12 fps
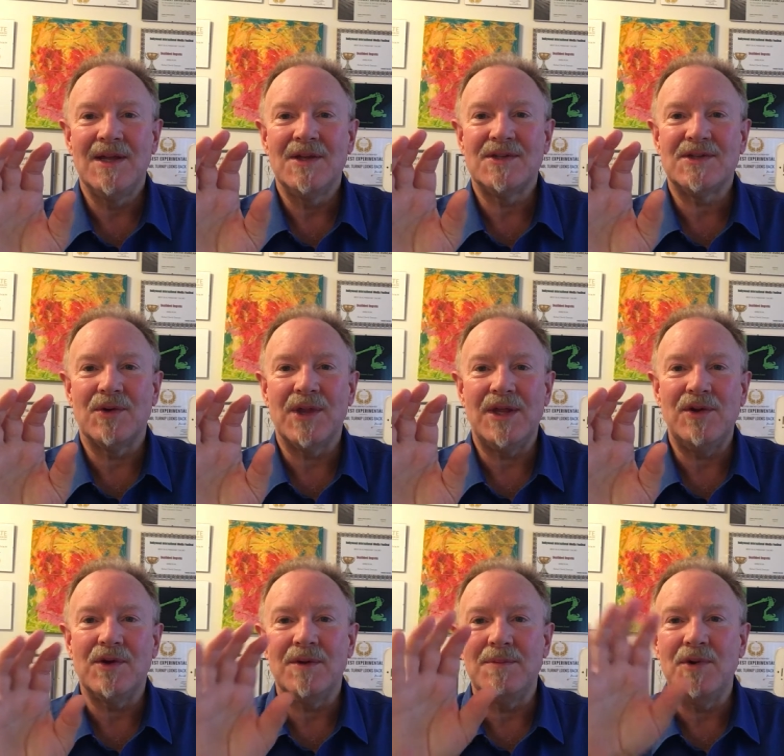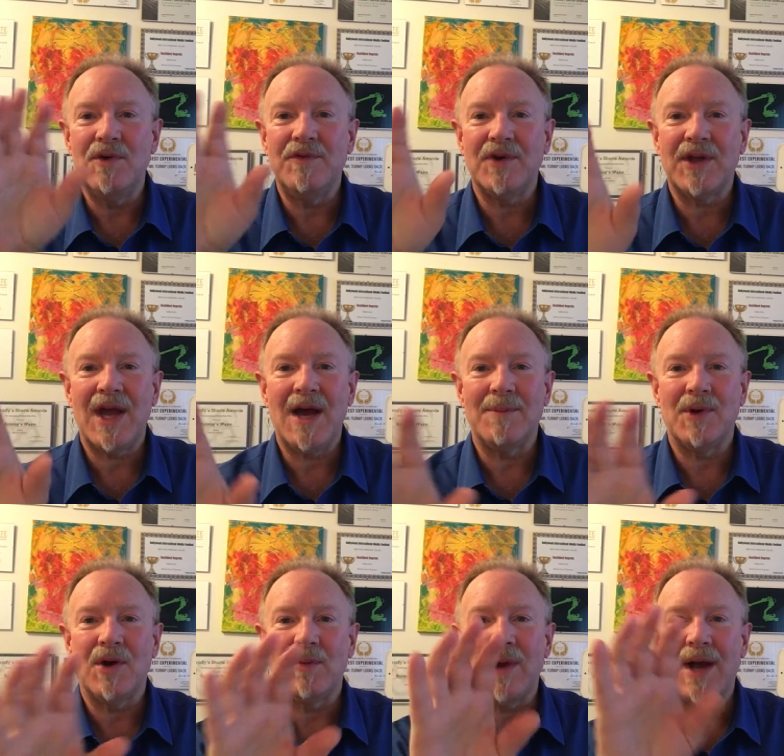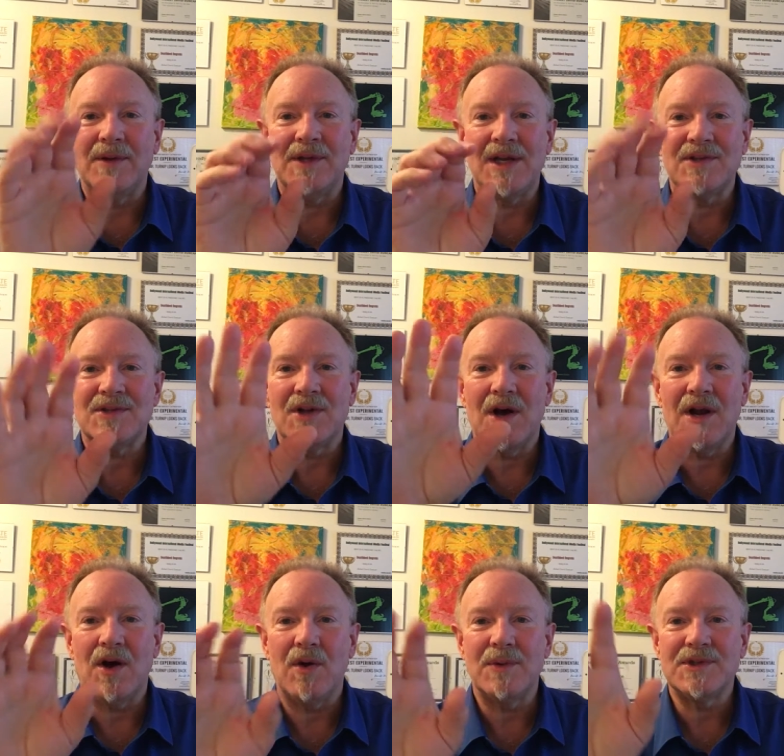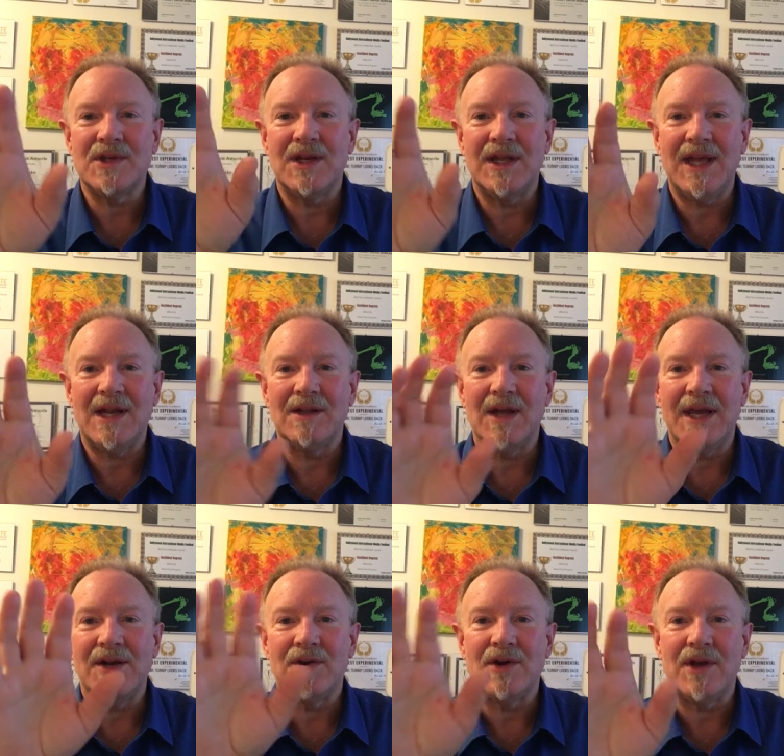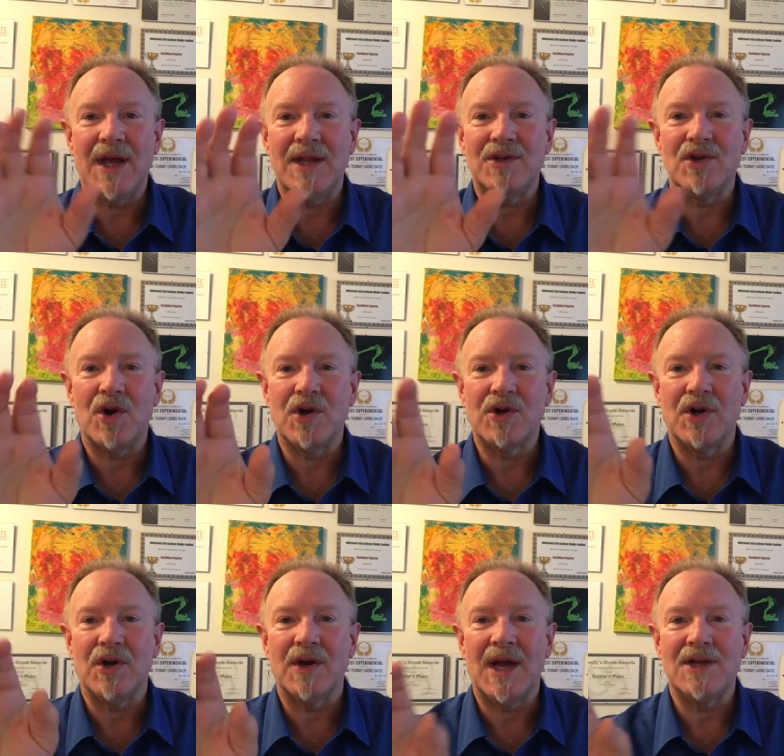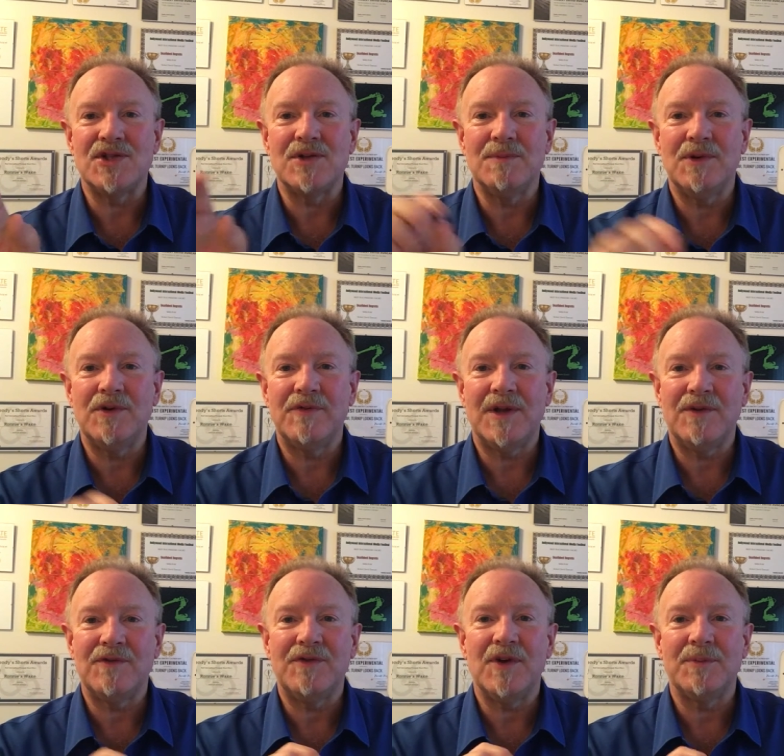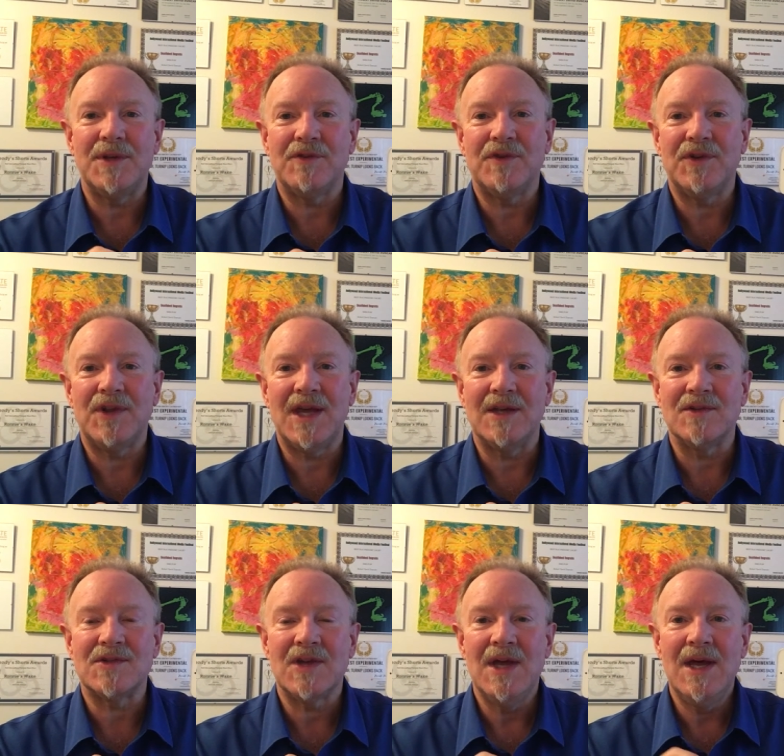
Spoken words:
so that you can move your camera around and it's not always going to get lighter and darker as you move it and film different things.